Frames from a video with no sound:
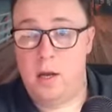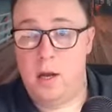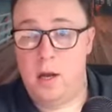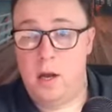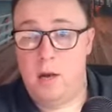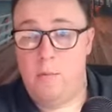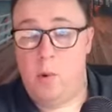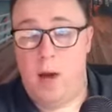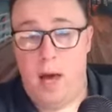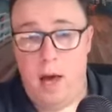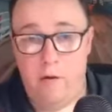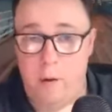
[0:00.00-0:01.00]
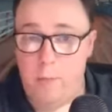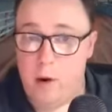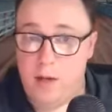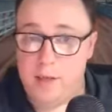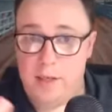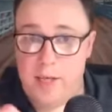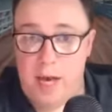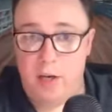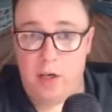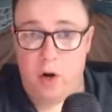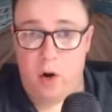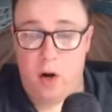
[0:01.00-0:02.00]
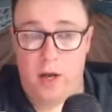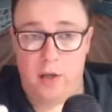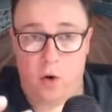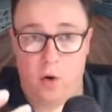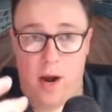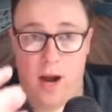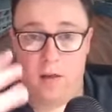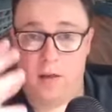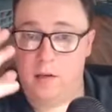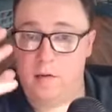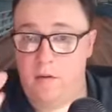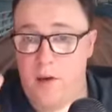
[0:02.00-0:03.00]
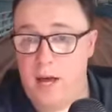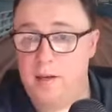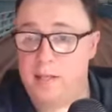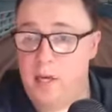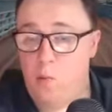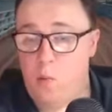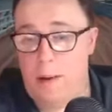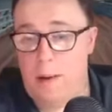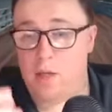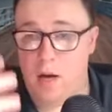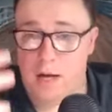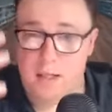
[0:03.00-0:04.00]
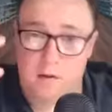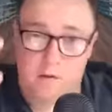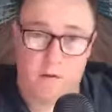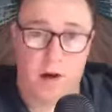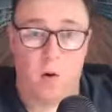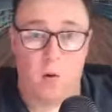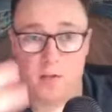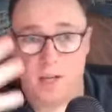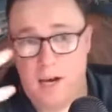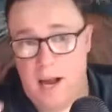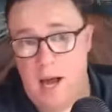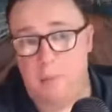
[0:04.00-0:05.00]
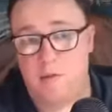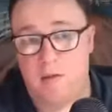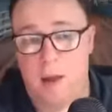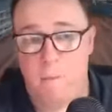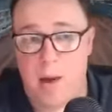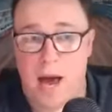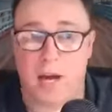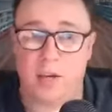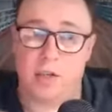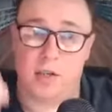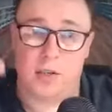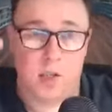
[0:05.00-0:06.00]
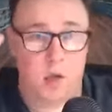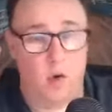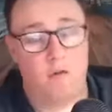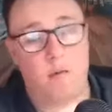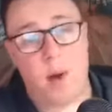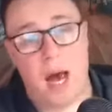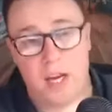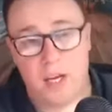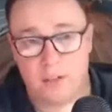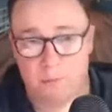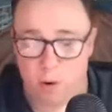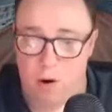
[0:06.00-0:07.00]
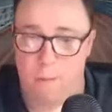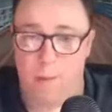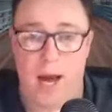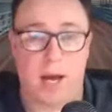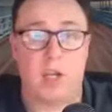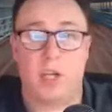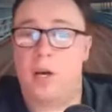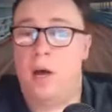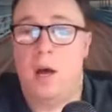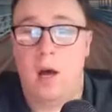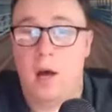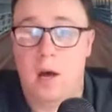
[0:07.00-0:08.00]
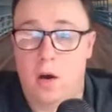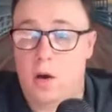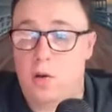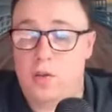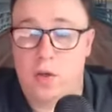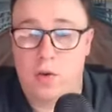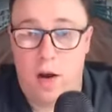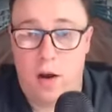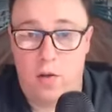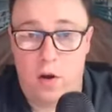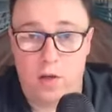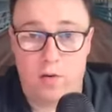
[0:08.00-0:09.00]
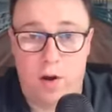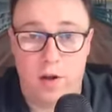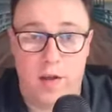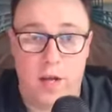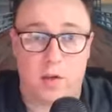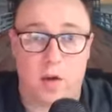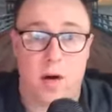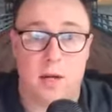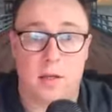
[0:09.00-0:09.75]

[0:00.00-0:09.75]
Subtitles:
But what everybody's attention on is creating these fancy websites and funnels and names for their packages, silver package, bronze package. Concentrate on those three things, guys.